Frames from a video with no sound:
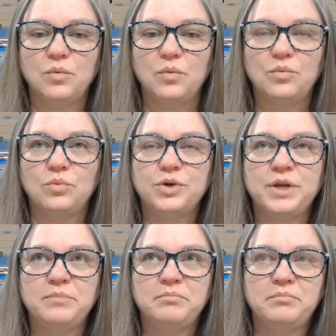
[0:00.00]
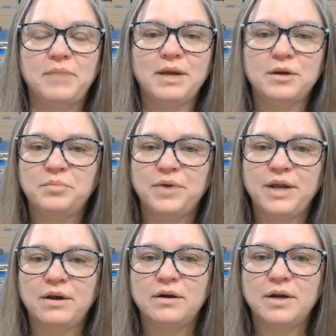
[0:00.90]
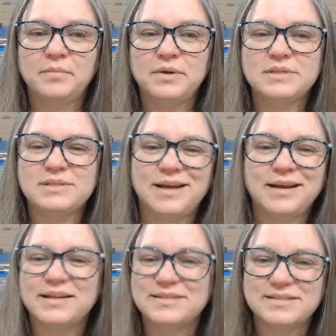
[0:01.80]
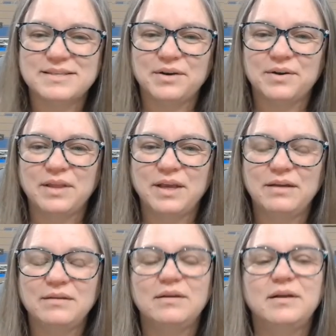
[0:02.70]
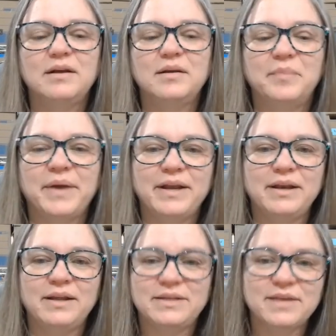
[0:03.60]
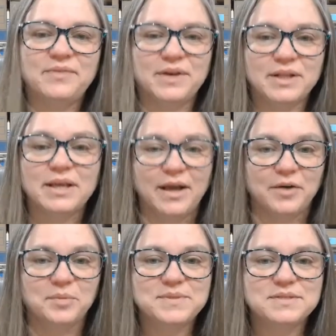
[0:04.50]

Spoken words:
Would it make or break our numbers? Not necessarily, but it definitely helps.